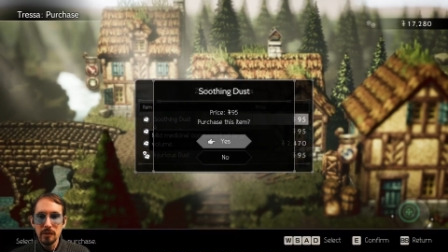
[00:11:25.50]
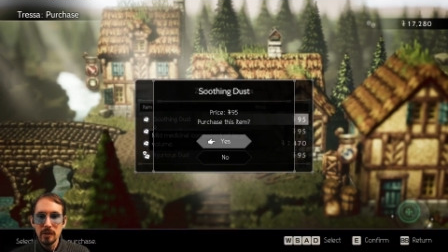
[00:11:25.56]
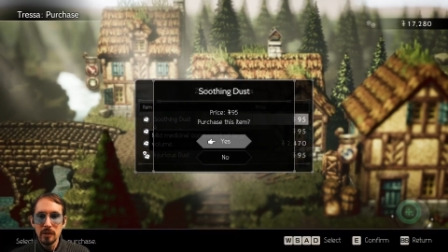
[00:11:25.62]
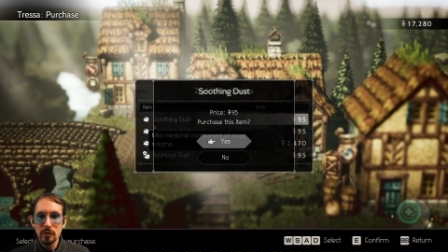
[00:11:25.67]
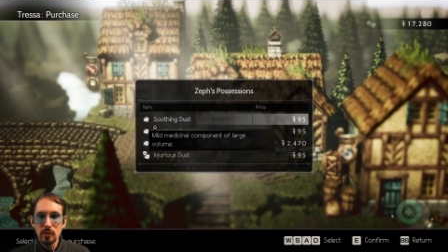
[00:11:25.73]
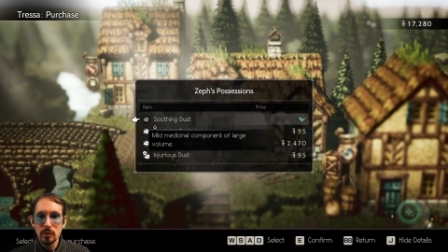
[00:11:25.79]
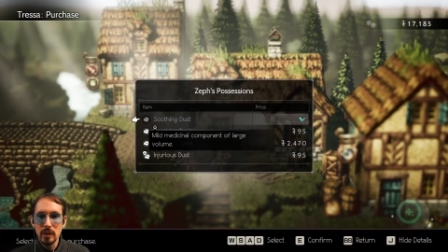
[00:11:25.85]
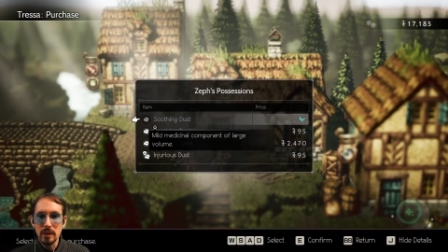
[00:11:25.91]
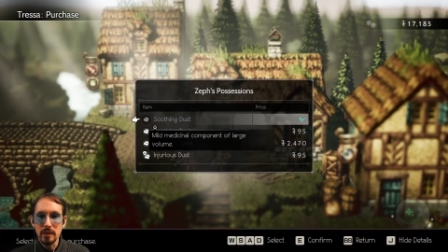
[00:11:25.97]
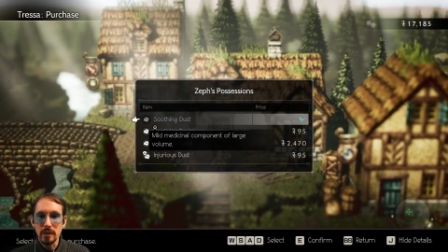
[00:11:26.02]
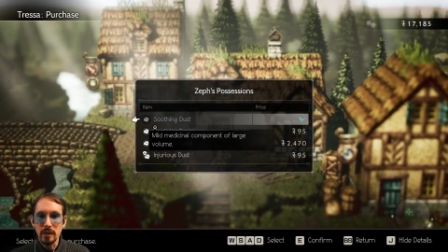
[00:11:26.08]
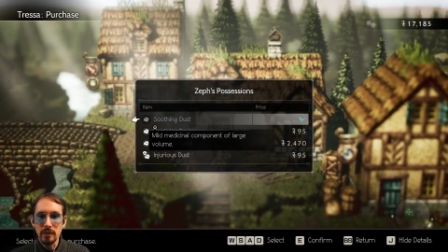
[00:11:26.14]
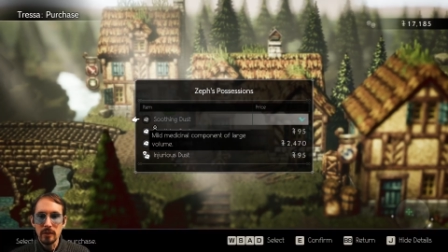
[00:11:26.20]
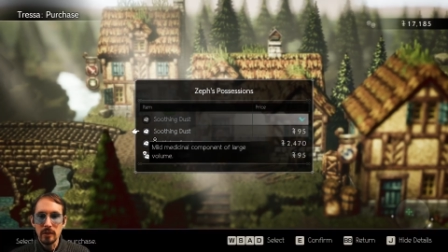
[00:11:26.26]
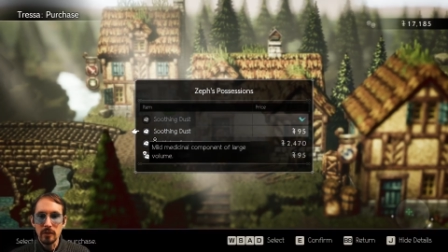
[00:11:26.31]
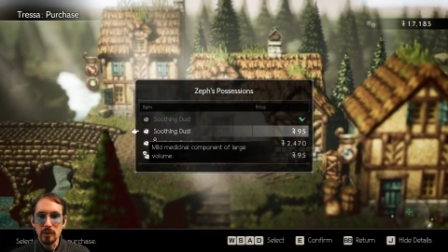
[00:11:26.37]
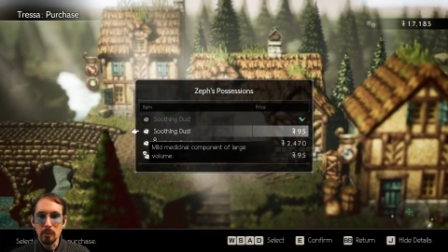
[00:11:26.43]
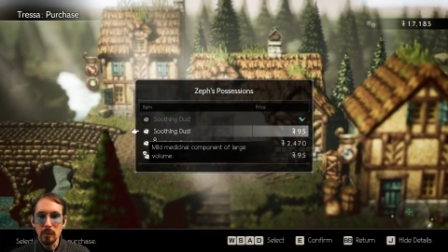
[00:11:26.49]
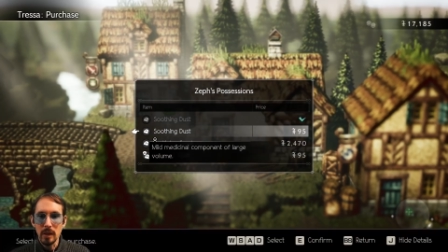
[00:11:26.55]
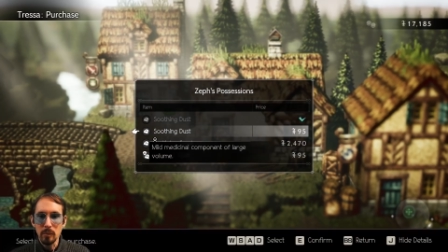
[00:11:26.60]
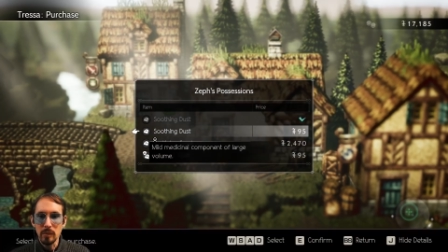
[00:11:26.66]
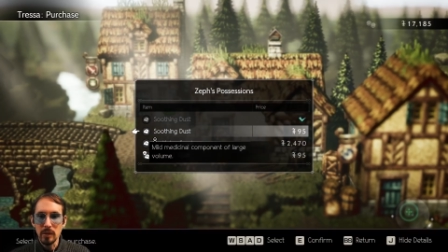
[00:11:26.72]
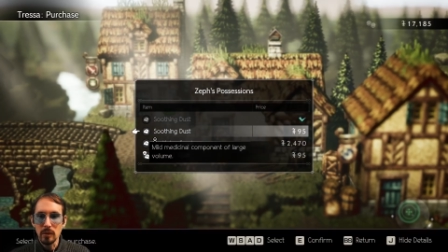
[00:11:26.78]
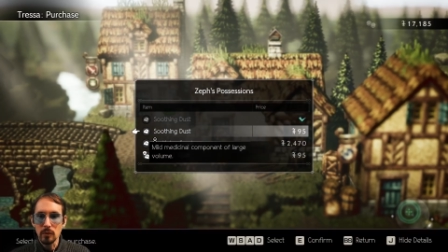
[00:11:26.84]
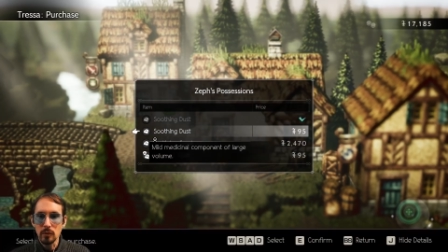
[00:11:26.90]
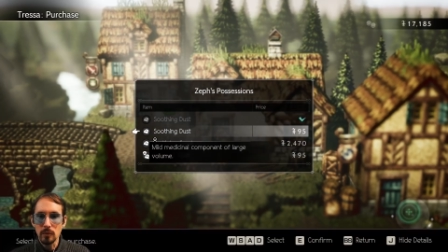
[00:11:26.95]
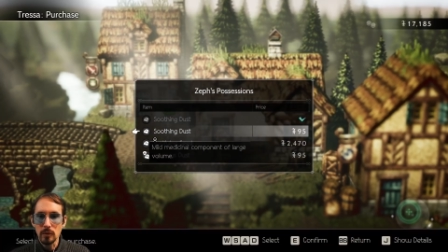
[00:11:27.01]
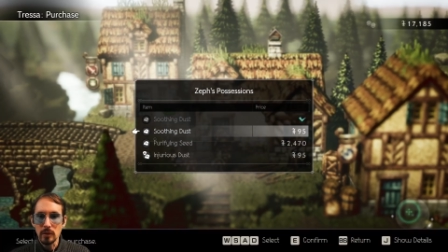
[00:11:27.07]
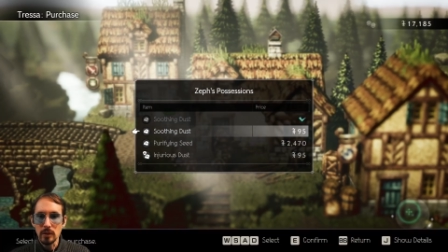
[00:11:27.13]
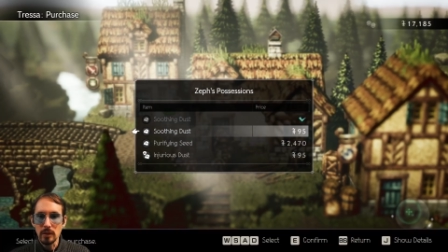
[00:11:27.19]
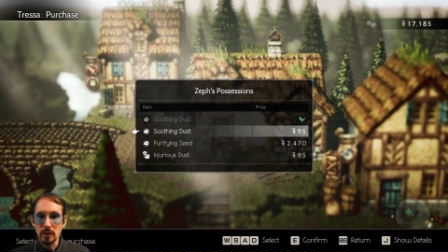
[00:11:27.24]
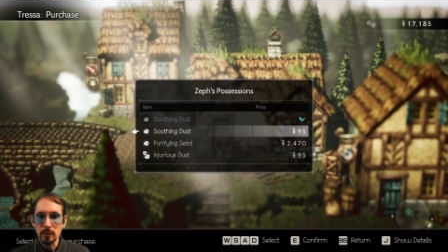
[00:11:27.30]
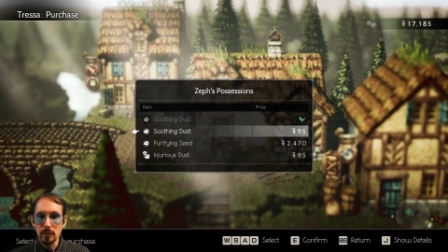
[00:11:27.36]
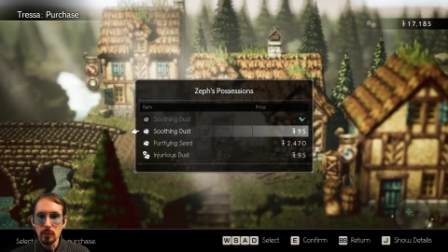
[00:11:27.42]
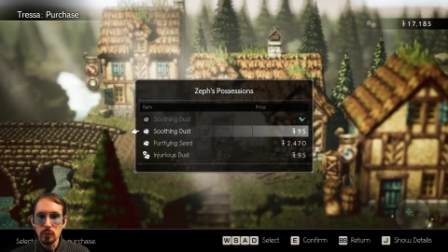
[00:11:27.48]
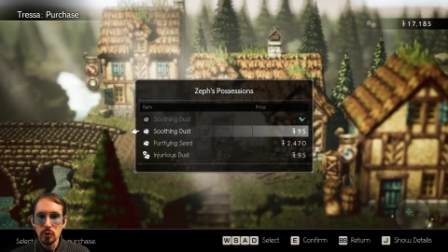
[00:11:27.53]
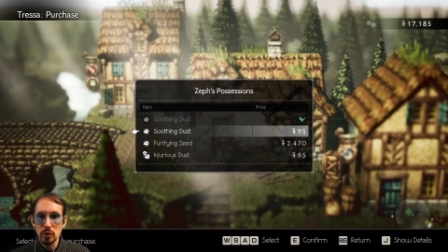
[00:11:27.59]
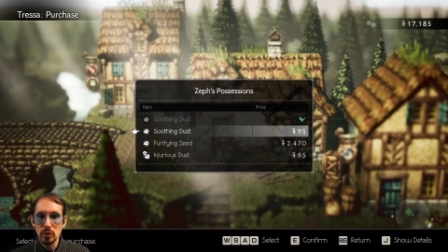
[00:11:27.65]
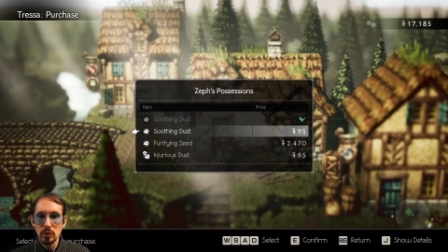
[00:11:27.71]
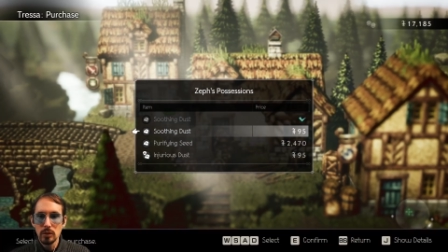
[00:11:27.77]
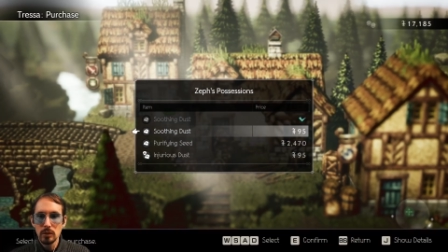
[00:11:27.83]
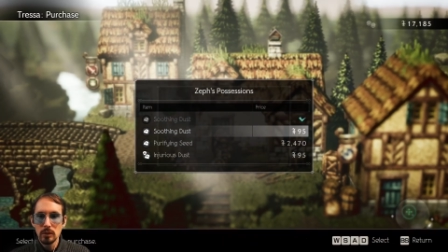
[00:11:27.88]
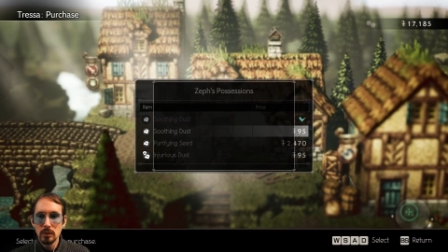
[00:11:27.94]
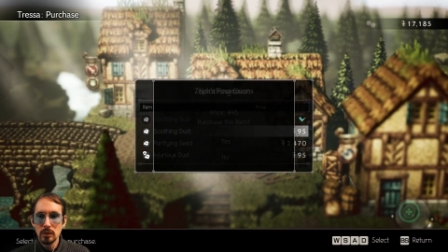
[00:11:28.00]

Let's get something Dust, because it might be useful in the future.